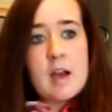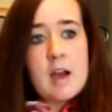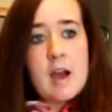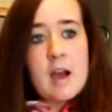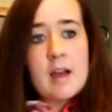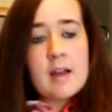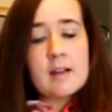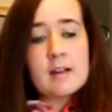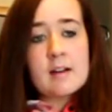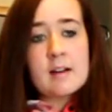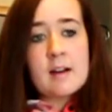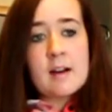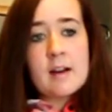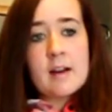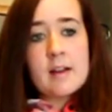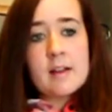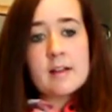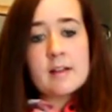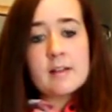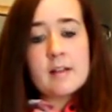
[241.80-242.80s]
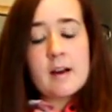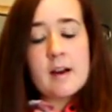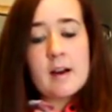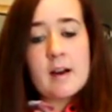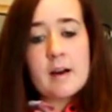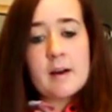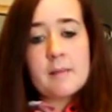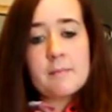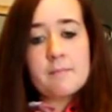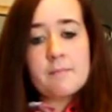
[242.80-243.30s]
I got,
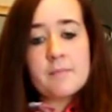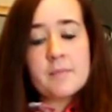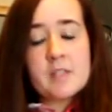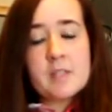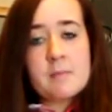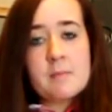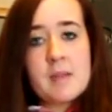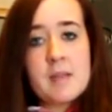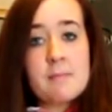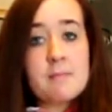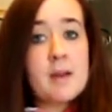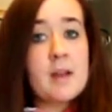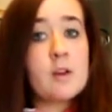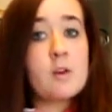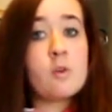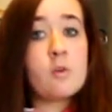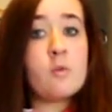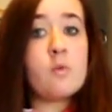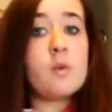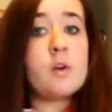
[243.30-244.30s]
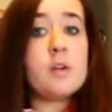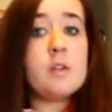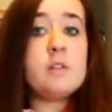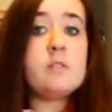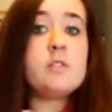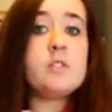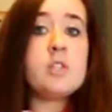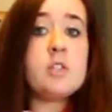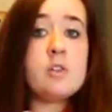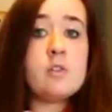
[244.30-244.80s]
to meet Michael
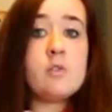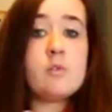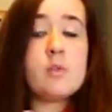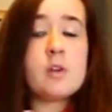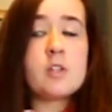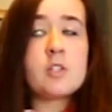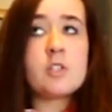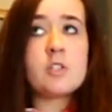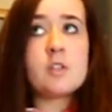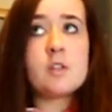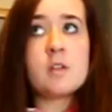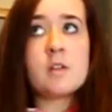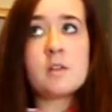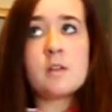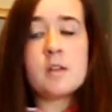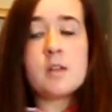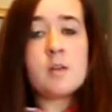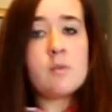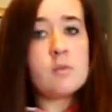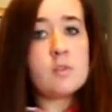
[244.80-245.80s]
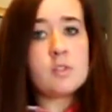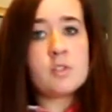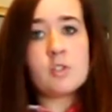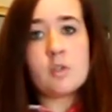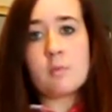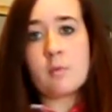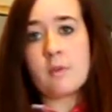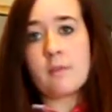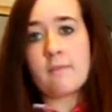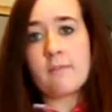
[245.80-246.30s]
Wood, too, which he was
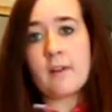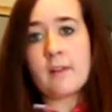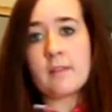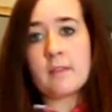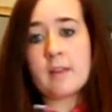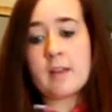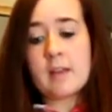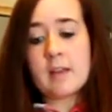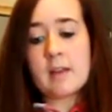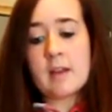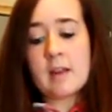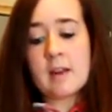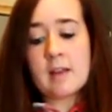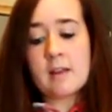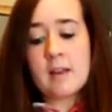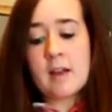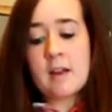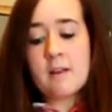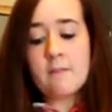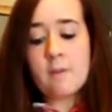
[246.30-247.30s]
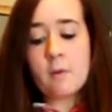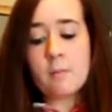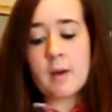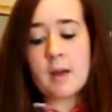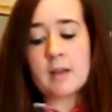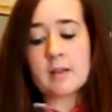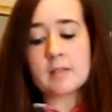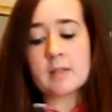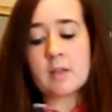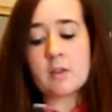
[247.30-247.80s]
super friendly. And I kind of felt
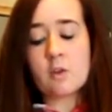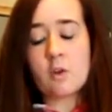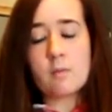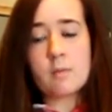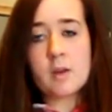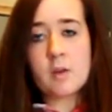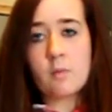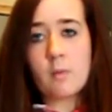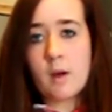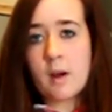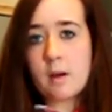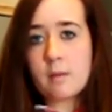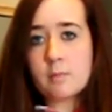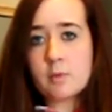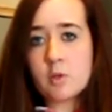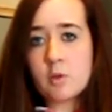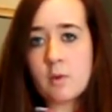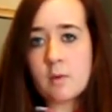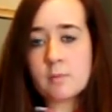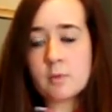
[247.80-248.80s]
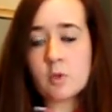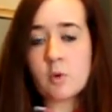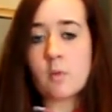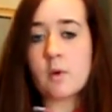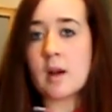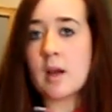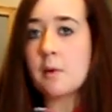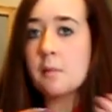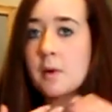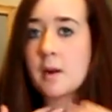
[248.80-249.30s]
bad because, nobody went up to him. So
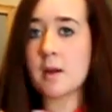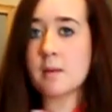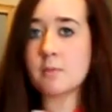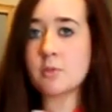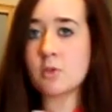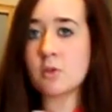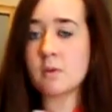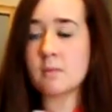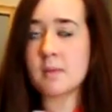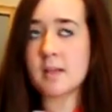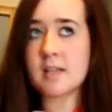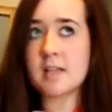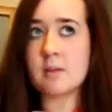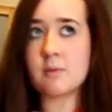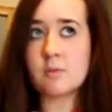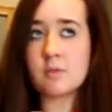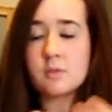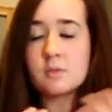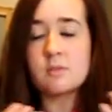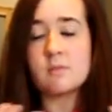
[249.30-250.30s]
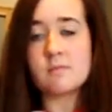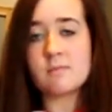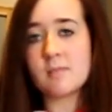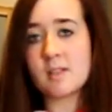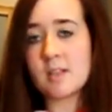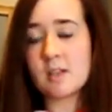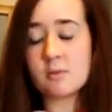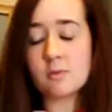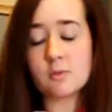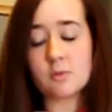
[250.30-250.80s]
when I went up to him, he was
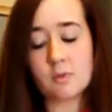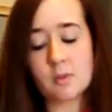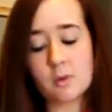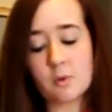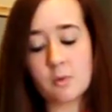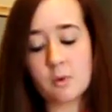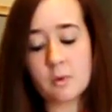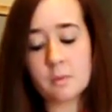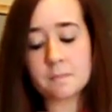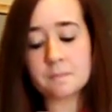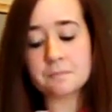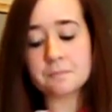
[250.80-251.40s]
really cool.